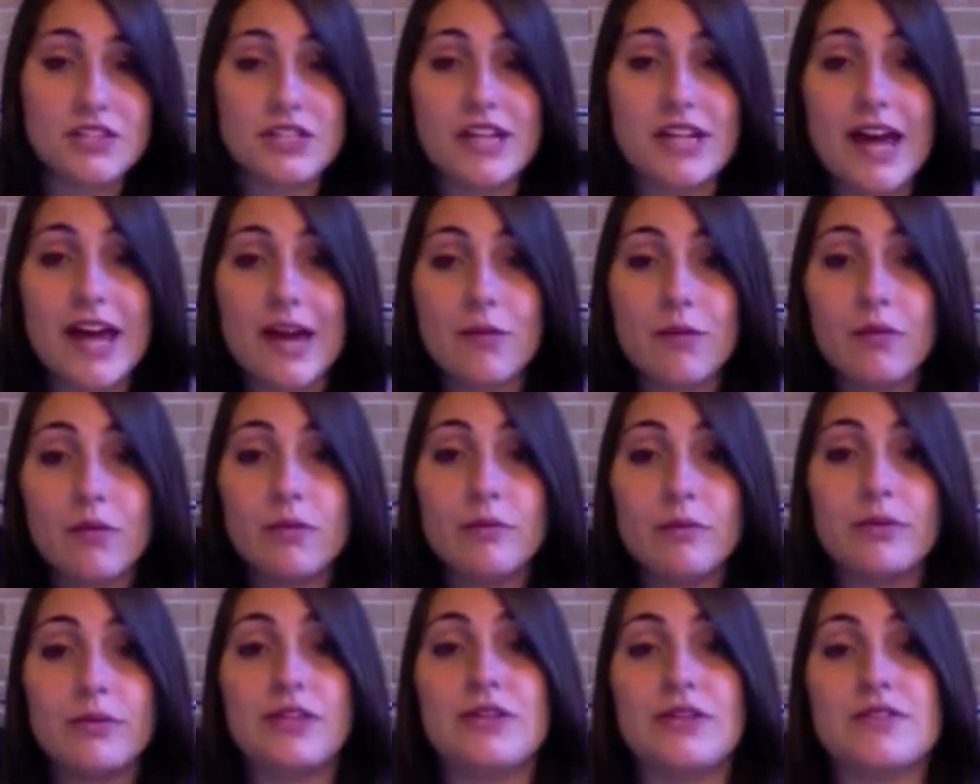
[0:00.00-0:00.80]
Today
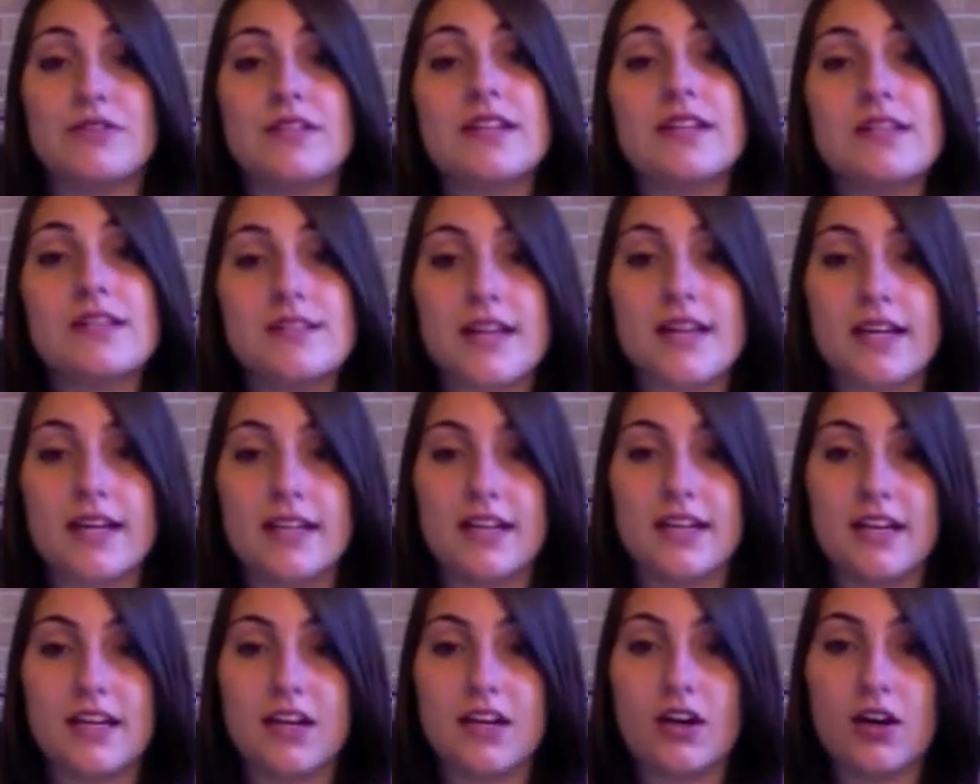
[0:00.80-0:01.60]
we'll be using a
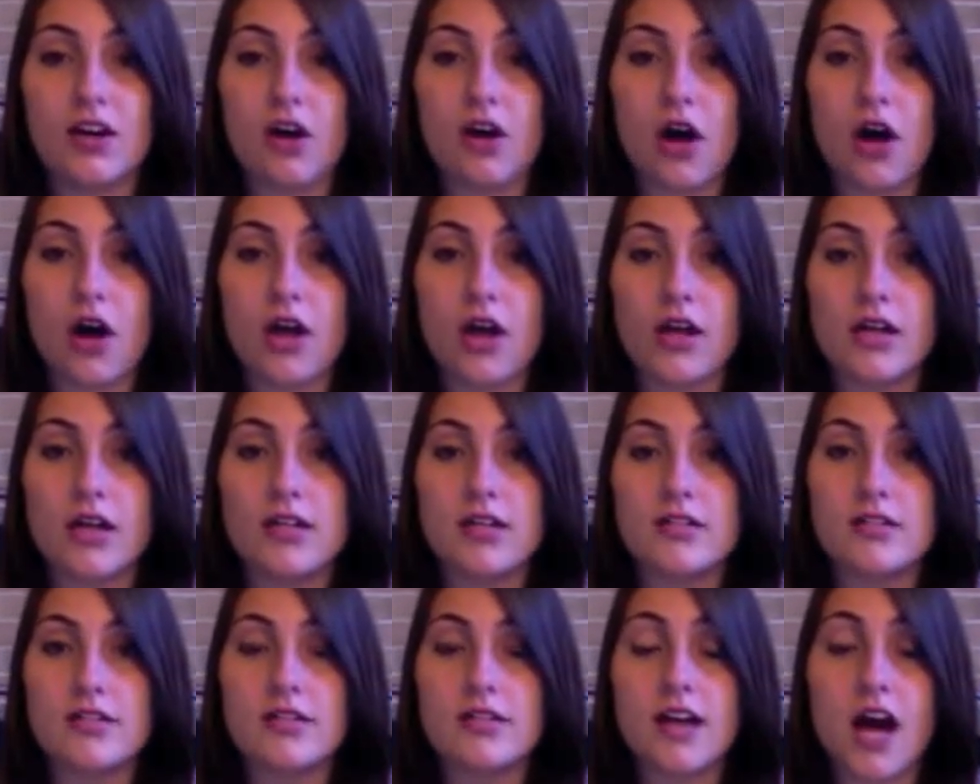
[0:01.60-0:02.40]
technique
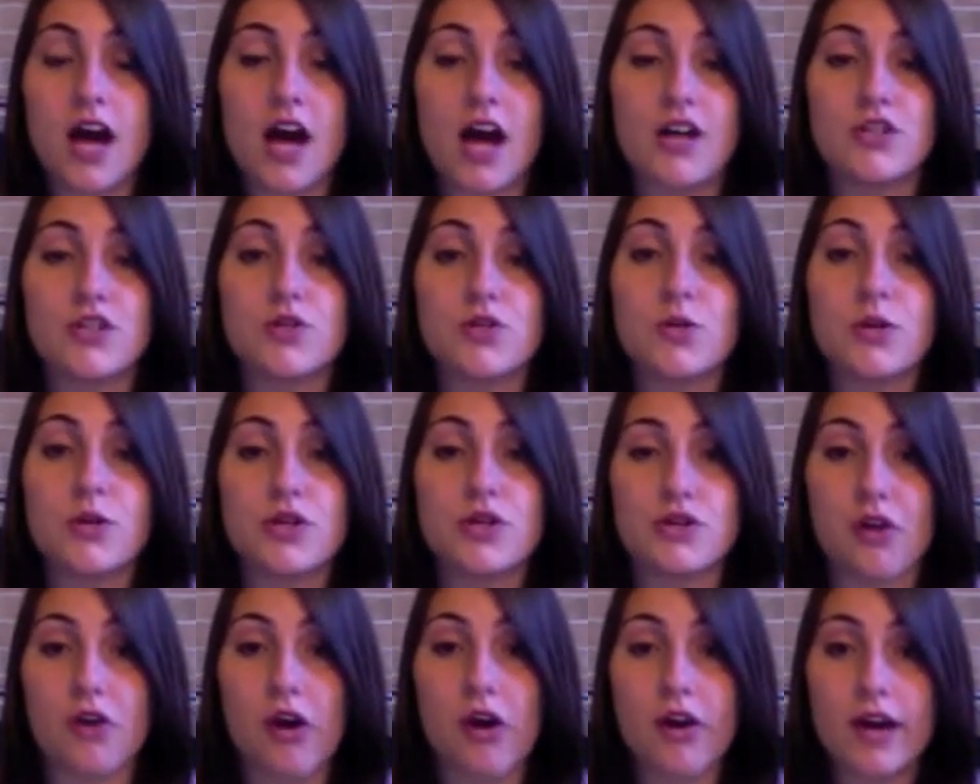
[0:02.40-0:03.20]
called
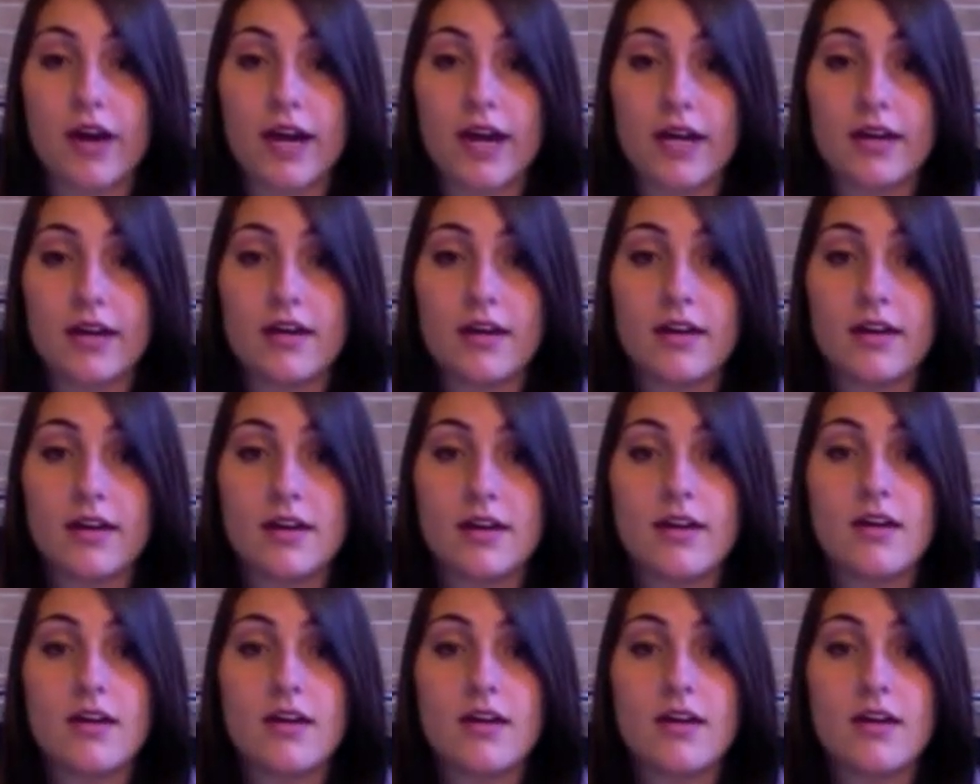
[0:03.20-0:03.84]
contour drawing.